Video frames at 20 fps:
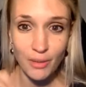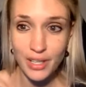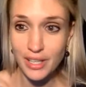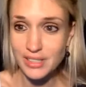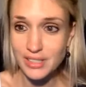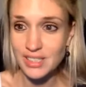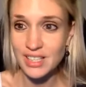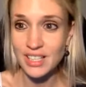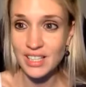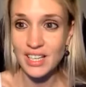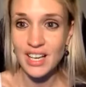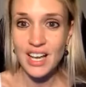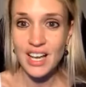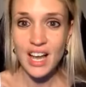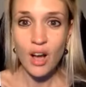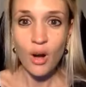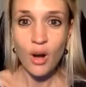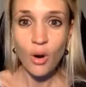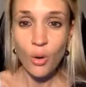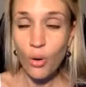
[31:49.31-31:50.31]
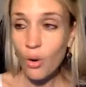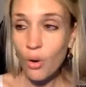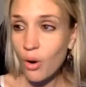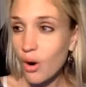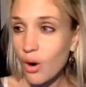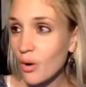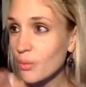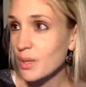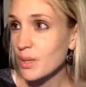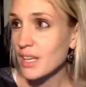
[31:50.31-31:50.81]
We go to
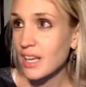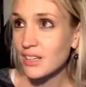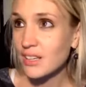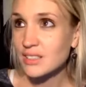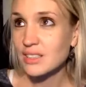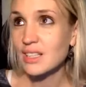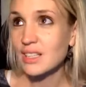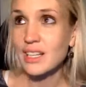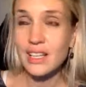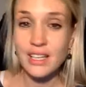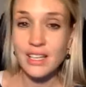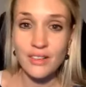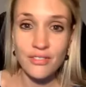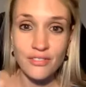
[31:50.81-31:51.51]
like